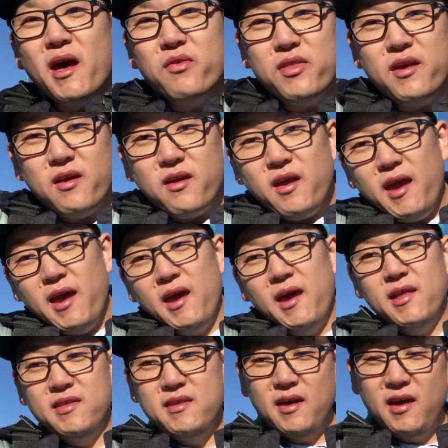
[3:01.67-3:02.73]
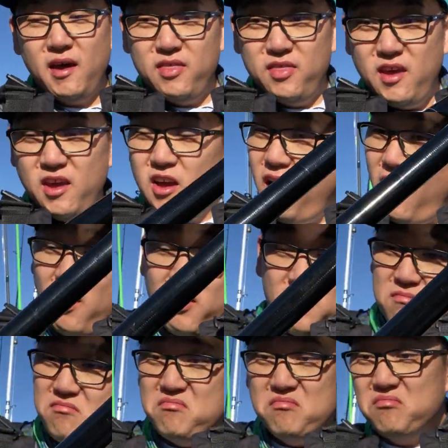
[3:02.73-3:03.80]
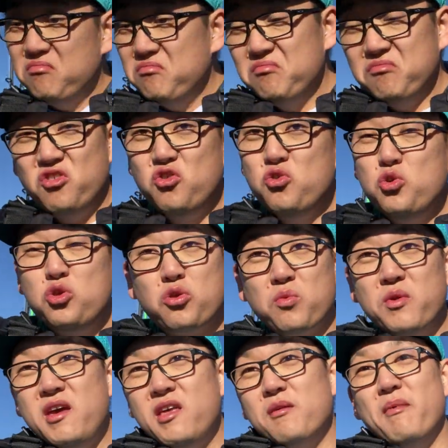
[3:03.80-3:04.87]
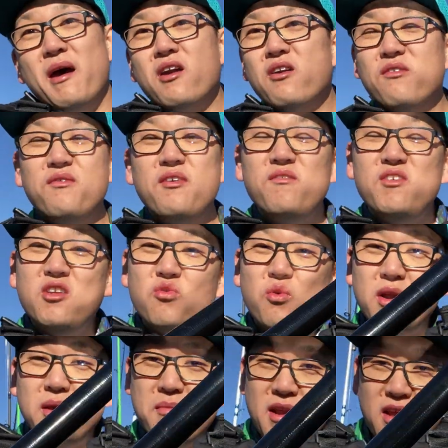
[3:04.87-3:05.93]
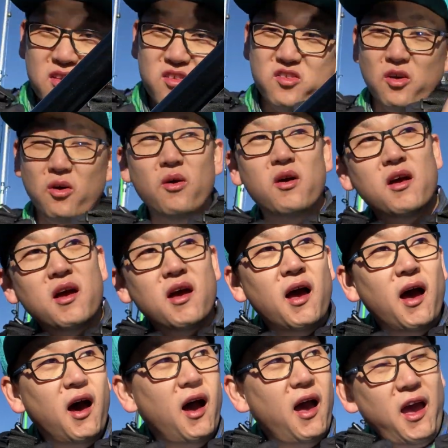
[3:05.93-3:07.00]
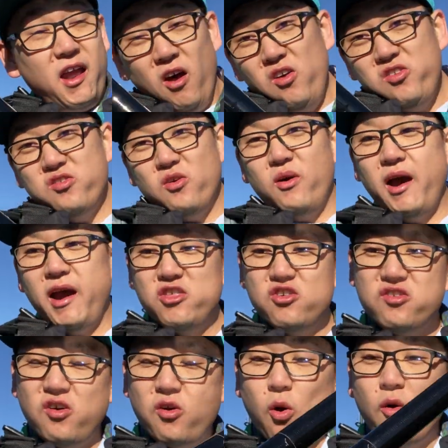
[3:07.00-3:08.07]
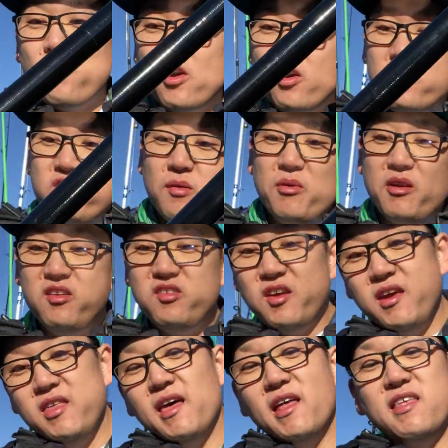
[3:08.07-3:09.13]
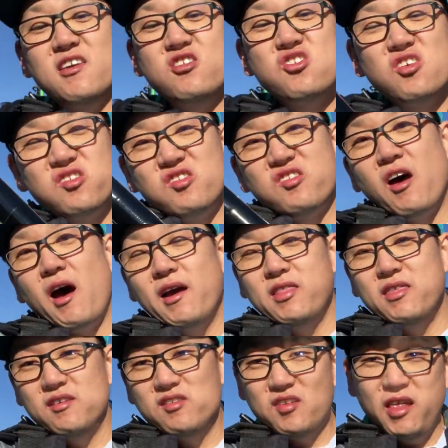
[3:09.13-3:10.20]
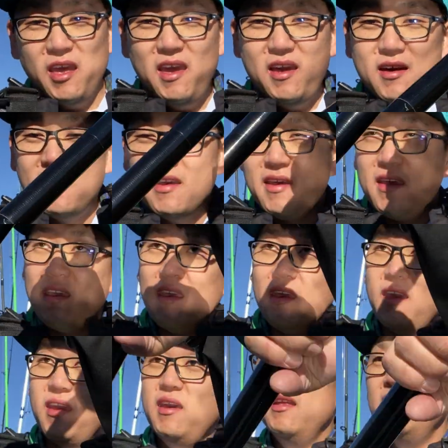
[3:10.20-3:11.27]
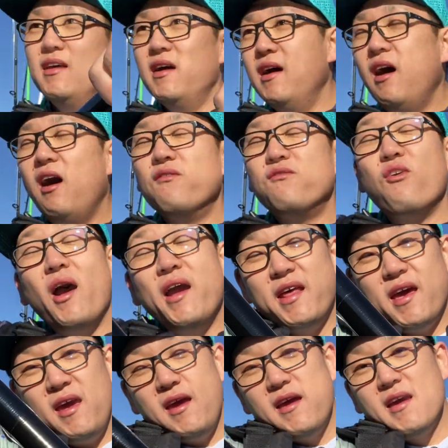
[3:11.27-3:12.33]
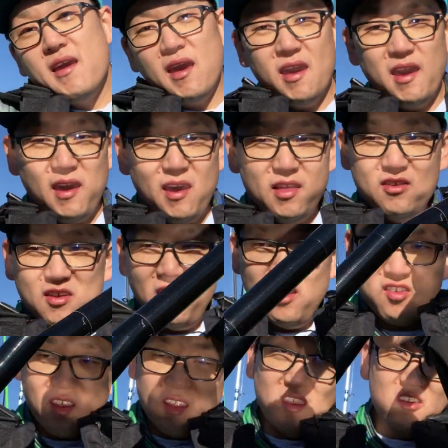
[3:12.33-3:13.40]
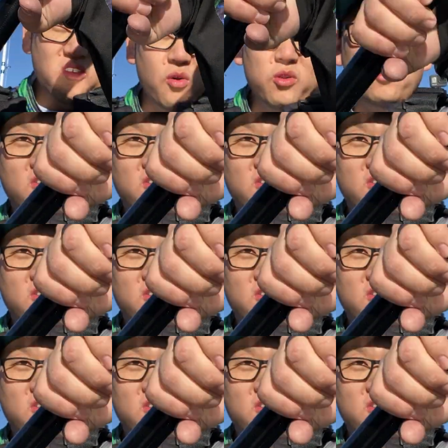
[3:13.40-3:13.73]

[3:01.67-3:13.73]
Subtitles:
out there and they caught 2, 3 in the matter of 15, 20 minutes. And also I just overheard somebody saying that they just stocked this lake on Friday, and today's Sunday, so only